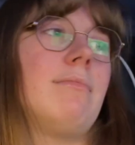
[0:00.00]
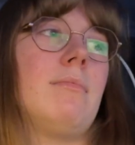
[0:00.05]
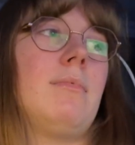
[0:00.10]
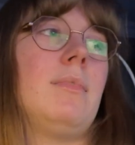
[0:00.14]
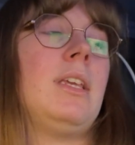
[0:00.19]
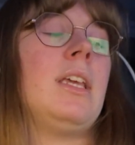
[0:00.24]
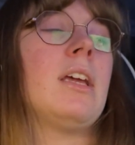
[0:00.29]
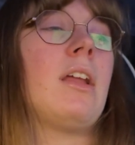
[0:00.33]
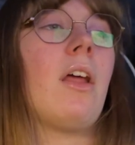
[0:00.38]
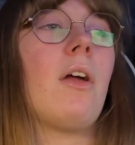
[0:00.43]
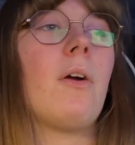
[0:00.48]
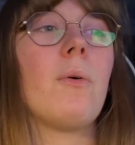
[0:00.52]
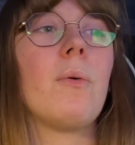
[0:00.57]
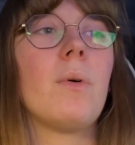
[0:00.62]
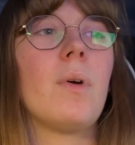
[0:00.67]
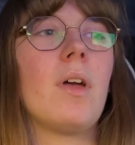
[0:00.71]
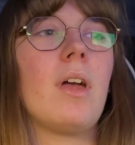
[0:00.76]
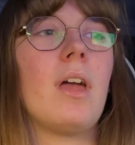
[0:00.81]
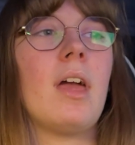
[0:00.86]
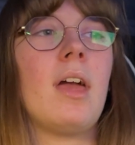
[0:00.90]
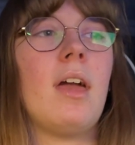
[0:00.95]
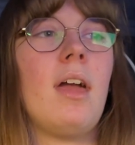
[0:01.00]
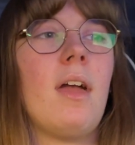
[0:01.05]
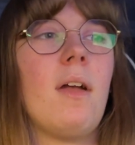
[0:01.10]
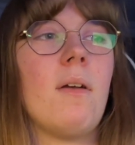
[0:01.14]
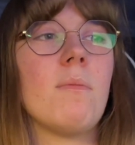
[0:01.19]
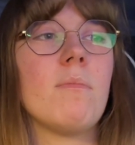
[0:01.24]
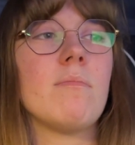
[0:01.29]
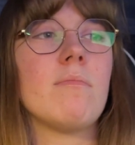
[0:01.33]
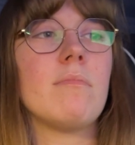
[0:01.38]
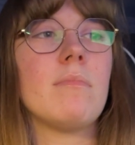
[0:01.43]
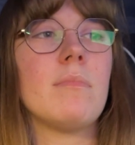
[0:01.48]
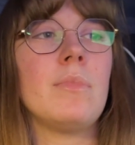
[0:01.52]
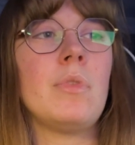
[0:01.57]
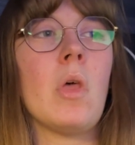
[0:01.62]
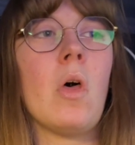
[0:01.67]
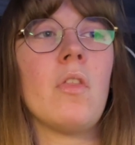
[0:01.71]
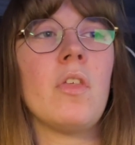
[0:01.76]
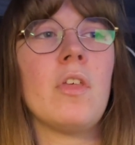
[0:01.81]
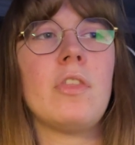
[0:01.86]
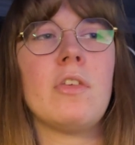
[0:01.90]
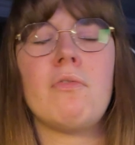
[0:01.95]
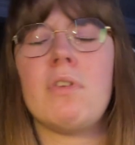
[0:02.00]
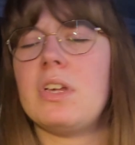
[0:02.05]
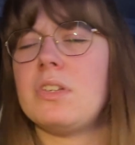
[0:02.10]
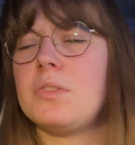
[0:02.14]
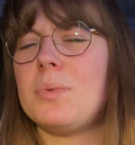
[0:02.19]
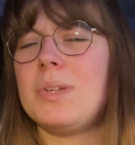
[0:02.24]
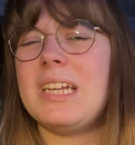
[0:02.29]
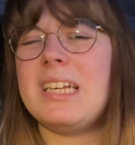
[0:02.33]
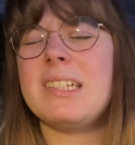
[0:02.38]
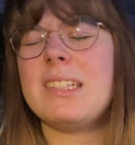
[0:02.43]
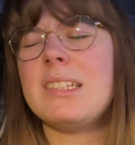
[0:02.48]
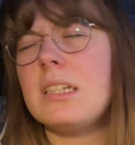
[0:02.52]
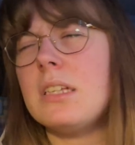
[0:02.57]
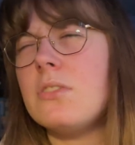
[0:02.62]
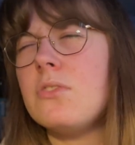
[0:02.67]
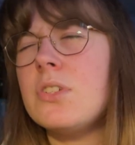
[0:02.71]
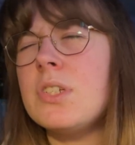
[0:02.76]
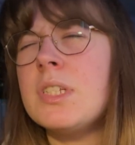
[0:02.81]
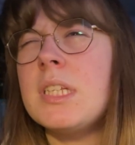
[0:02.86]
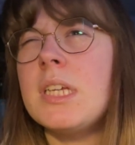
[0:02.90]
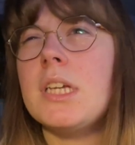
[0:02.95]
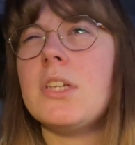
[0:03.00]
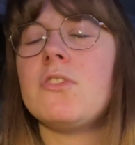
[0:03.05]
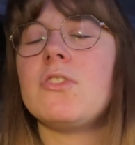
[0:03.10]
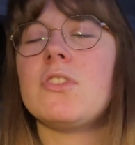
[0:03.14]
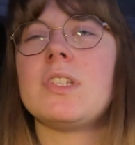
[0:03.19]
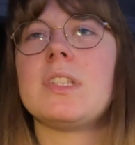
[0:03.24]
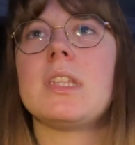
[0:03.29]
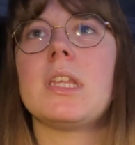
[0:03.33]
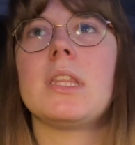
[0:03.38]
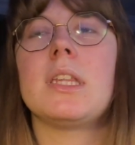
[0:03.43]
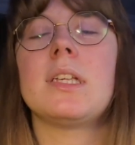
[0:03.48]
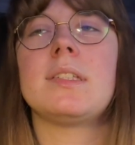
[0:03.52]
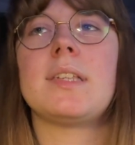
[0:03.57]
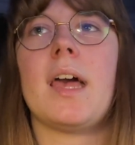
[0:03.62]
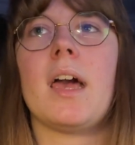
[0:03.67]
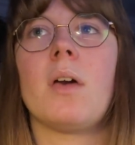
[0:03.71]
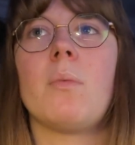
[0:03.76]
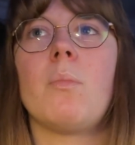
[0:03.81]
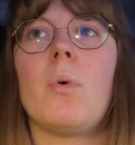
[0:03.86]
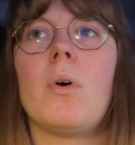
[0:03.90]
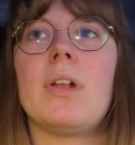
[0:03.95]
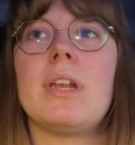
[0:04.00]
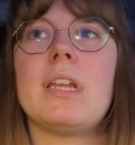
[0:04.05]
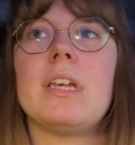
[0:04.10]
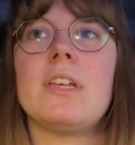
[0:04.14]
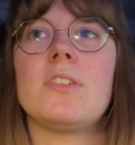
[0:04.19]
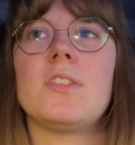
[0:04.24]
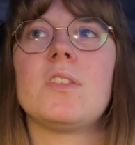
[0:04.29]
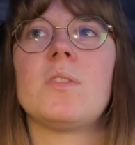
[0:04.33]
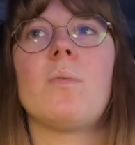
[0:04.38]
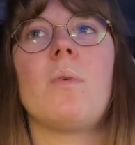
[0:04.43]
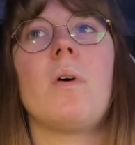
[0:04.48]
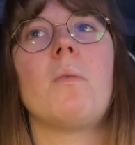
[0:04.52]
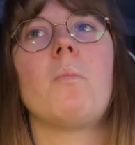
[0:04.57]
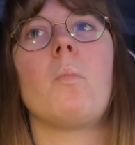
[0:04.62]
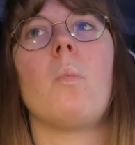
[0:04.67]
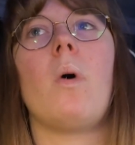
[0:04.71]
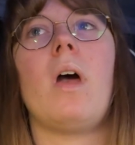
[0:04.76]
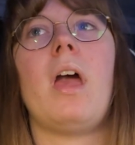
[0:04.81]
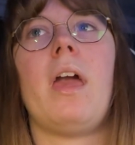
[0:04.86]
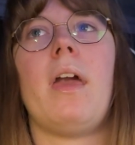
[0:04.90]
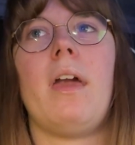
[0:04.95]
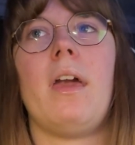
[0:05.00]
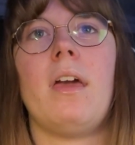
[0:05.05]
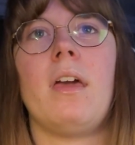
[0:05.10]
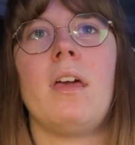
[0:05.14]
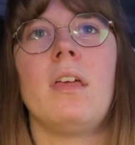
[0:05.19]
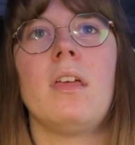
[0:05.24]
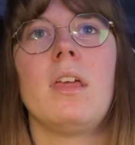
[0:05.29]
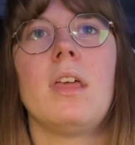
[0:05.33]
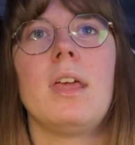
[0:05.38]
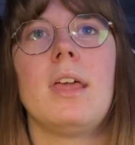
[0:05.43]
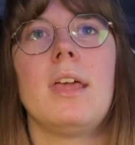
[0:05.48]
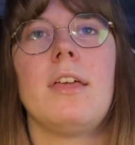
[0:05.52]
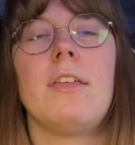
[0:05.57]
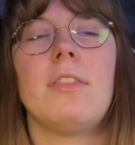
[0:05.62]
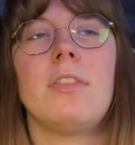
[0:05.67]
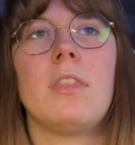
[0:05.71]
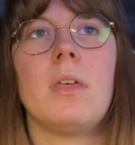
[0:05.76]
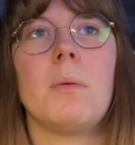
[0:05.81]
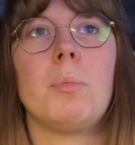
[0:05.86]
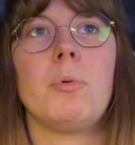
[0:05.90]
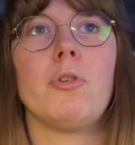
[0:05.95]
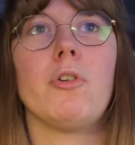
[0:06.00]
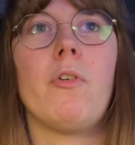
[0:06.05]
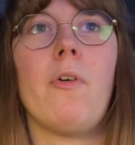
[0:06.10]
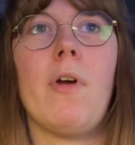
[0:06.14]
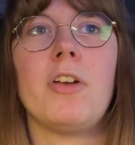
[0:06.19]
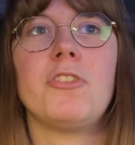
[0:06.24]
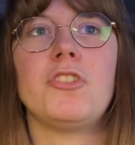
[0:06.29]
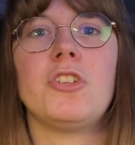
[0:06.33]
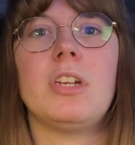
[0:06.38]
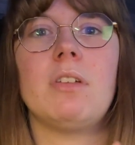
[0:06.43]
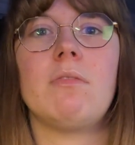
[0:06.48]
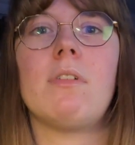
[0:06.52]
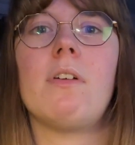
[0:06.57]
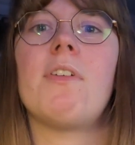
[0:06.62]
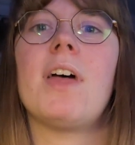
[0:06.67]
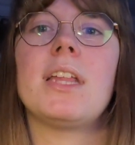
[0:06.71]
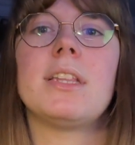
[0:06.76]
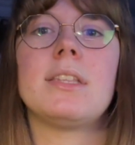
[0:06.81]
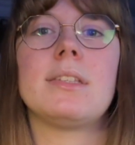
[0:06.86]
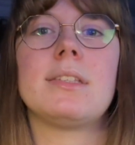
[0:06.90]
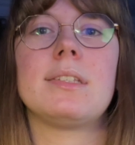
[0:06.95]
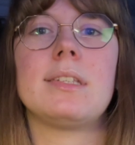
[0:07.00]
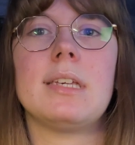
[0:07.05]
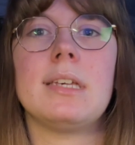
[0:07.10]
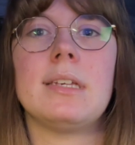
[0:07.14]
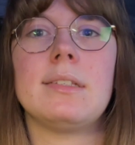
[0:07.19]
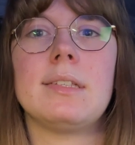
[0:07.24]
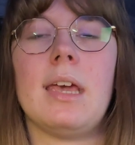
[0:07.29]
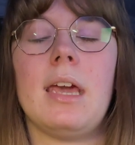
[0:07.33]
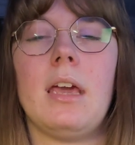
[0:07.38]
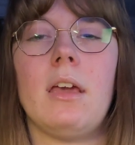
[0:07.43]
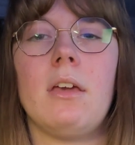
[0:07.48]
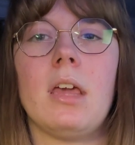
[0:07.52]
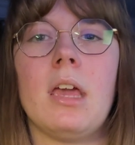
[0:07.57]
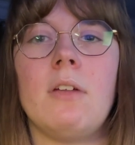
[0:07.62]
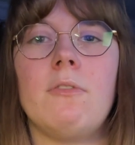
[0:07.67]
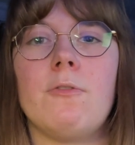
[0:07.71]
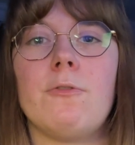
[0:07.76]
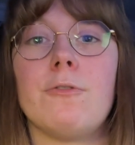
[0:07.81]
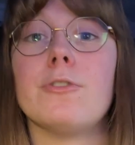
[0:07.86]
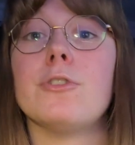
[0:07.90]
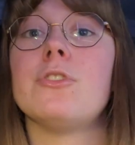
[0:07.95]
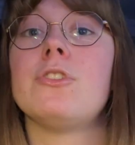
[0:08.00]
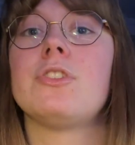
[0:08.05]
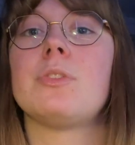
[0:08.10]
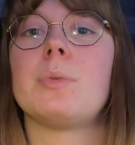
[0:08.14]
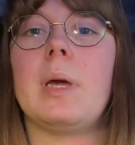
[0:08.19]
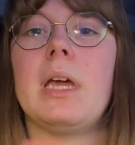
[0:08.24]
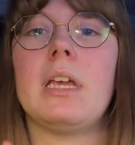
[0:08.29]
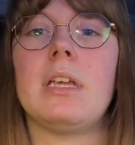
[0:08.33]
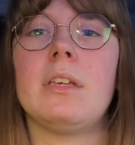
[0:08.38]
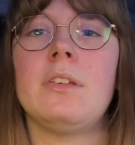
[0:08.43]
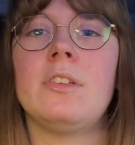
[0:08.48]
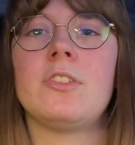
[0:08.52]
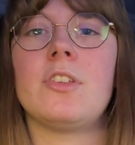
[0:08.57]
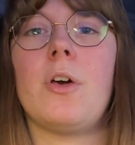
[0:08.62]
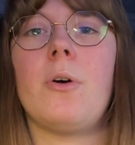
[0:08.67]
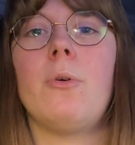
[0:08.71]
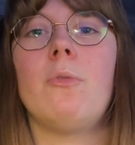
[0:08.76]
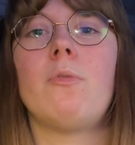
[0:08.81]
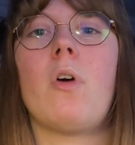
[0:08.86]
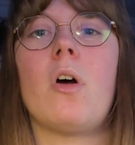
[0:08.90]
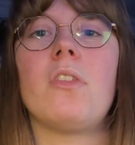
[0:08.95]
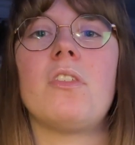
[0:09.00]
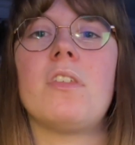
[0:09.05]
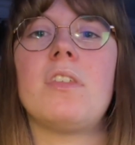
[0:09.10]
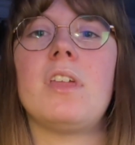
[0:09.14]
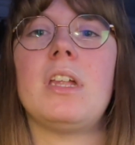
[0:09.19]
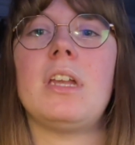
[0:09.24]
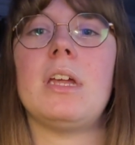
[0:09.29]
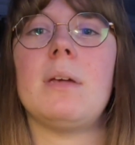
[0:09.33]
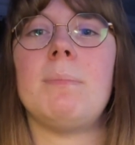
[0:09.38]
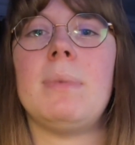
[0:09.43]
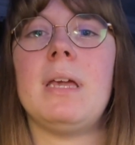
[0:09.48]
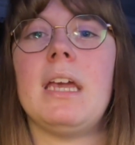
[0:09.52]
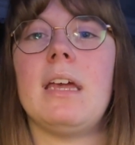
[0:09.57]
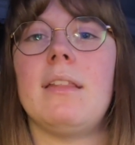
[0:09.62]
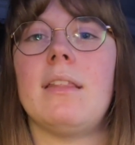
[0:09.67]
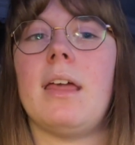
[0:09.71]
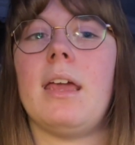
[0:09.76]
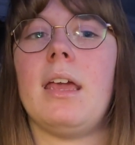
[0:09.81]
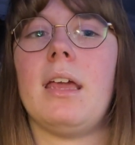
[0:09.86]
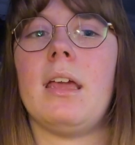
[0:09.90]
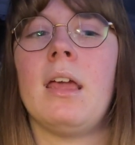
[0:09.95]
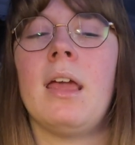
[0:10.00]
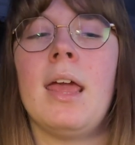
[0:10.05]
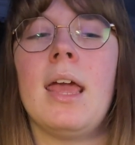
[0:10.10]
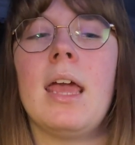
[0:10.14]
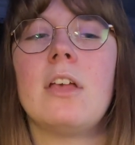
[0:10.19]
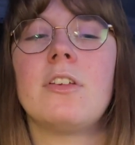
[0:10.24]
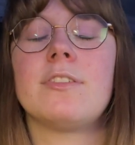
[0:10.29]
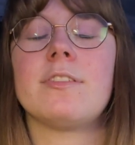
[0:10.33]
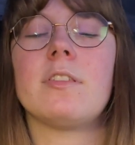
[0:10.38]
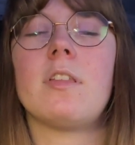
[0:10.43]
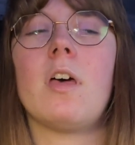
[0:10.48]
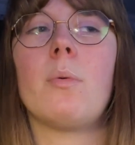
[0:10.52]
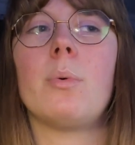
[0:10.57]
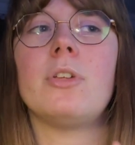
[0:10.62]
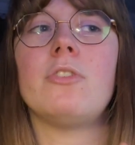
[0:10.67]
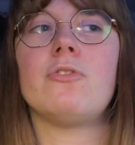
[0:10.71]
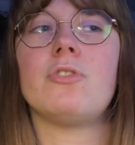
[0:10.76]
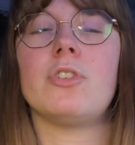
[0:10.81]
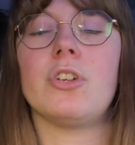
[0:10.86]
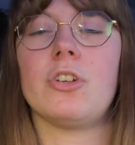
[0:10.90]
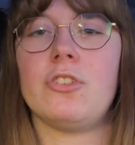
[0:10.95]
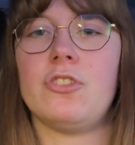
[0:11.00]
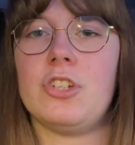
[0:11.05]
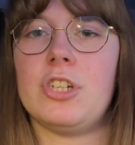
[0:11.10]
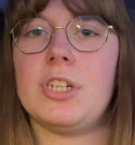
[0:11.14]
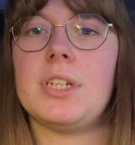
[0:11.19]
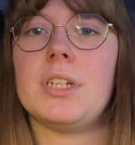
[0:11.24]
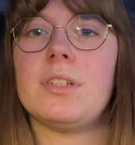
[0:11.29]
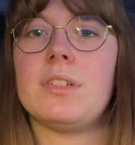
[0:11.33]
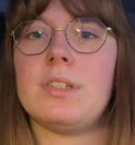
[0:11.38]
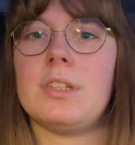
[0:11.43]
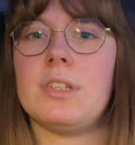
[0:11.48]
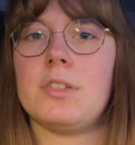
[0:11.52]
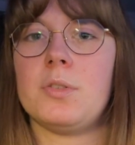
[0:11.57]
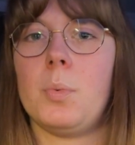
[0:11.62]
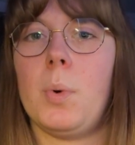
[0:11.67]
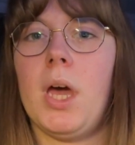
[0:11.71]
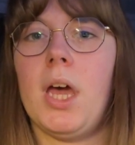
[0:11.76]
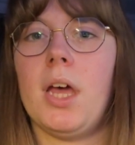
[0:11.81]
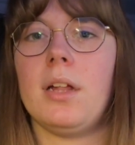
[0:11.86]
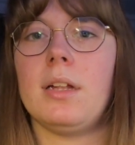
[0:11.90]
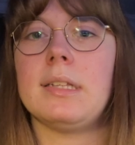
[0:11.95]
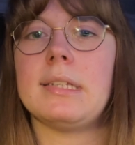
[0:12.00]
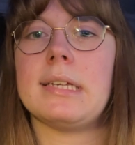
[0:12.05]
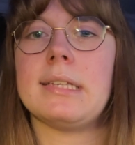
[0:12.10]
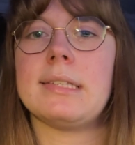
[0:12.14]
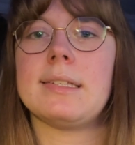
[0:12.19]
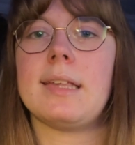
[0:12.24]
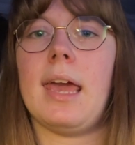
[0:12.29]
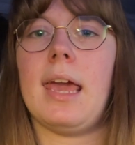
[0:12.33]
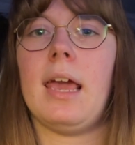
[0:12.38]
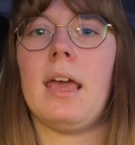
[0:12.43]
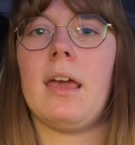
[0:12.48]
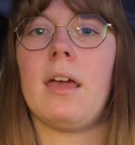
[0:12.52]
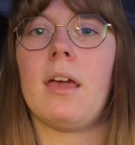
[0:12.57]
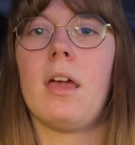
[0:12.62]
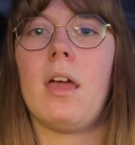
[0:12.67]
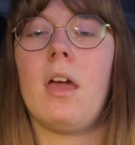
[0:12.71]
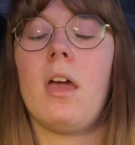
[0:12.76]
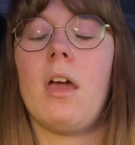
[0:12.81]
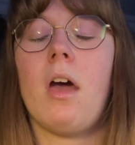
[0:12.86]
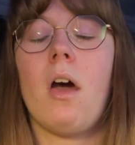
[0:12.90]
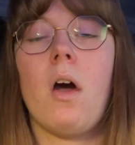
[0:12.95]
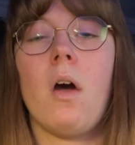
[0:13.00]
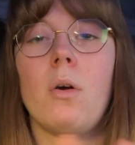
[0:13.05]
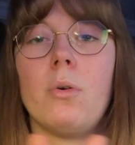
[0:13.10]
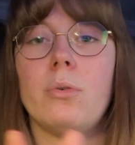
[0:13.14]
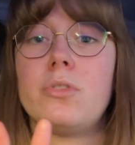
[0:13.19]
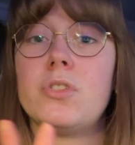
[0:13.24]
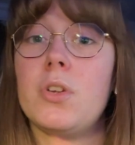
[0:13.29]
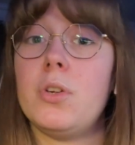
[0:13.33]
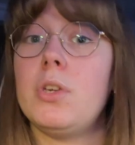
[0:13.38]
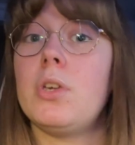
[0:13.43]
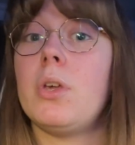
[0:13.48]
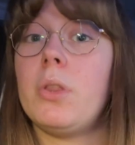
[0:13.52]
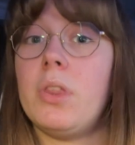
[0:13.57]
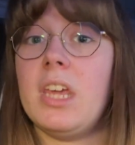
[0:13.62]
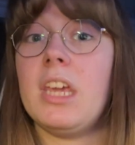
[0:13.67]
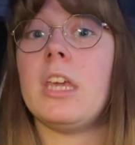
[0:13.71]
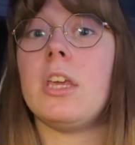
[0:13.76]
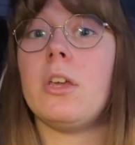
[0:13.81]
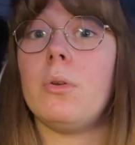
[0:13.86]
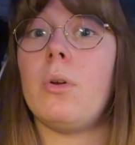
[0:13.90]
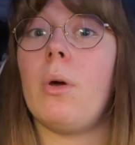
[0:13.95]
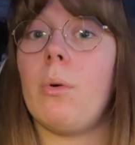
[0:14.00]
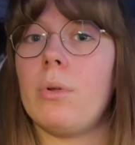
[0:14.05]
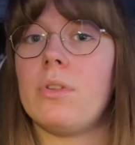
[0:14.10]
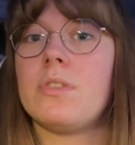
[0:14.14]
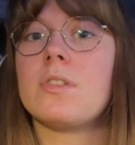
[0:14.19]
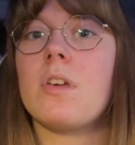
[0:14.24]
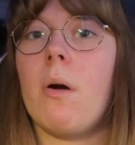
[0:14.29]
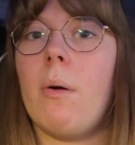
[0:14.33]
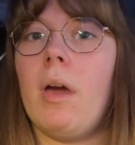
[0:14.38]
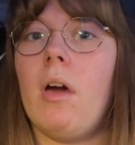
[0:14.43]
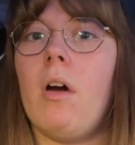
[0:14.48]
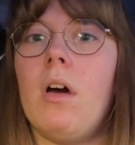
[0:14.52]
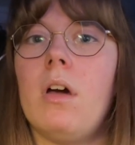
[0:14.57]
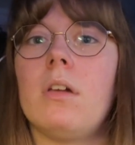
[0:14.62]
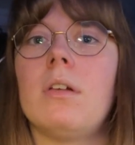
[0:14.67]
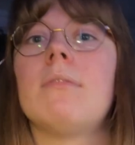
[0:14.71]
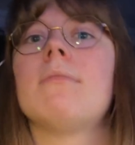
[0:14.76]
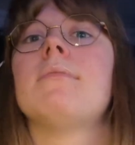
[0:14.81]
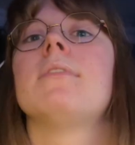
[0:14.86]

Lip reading: you know, not that the first one isn't interesting, just that the second one is the one where the progression of events is like in full swing. So rather than it being like slow introduction to this world, it's like, oh, so you think you know what's going on,